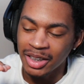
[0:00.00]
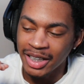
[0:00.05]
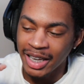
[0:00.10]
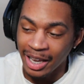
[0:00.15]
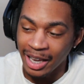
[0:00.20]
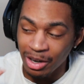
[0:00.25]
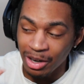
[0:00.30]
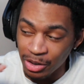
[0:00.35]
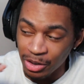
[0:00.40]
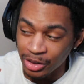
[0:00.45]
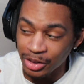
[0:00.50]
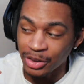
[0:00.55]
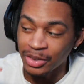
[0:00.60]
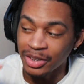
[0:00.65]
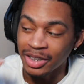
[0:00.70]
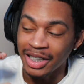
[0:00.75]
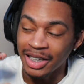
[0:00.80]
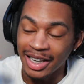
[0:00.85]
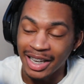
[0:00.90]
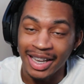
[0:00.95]

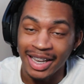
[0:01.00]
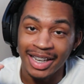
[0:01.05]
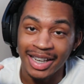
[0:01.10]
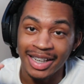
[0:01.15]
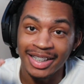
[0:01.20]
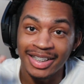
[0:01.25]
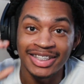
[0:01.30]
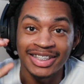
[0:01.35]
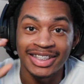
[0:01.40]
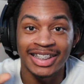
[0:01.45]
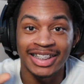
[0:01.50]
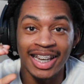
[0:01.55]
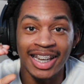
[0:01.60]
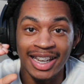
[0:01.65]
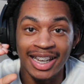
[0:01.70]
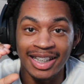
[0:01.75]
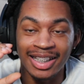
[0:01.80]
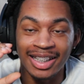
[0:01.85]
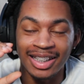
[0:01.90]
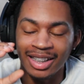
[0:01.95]
character in
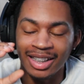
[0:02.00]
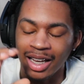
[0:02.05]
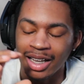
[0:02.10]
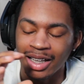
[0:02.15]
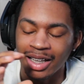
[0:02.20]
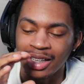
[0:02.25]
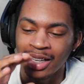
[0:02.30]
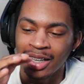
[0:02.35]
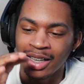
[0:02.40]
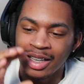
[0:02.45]
Gen, like